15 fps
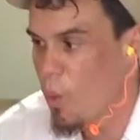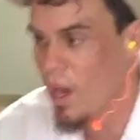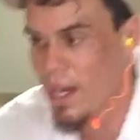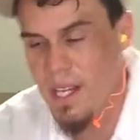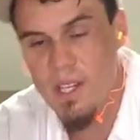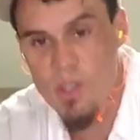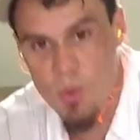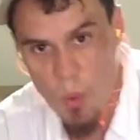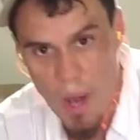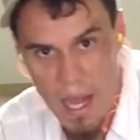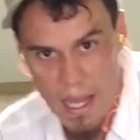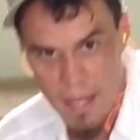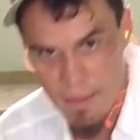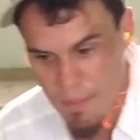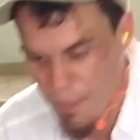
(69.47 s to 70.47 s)
one inch
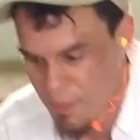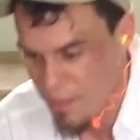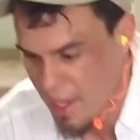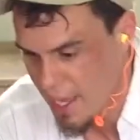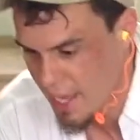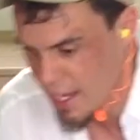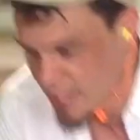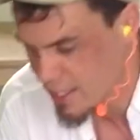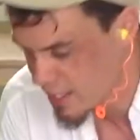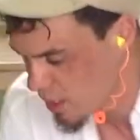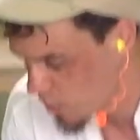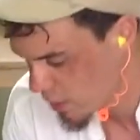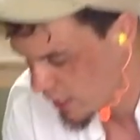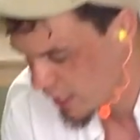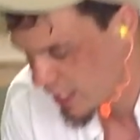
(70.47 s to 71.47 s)
wide. And
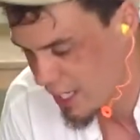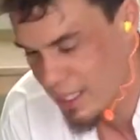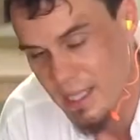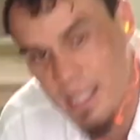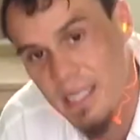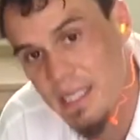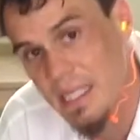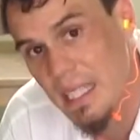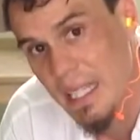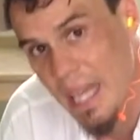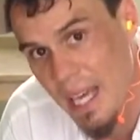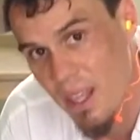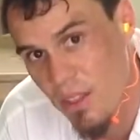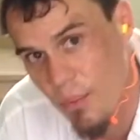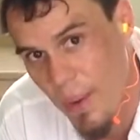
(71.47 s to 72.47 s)
uh, we're going to cut these to
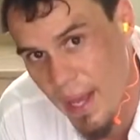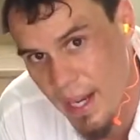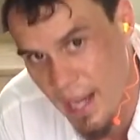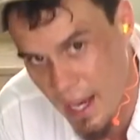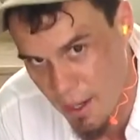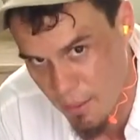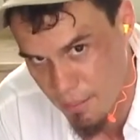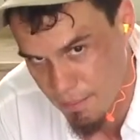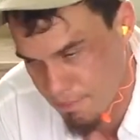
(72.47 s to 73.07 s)
length right now.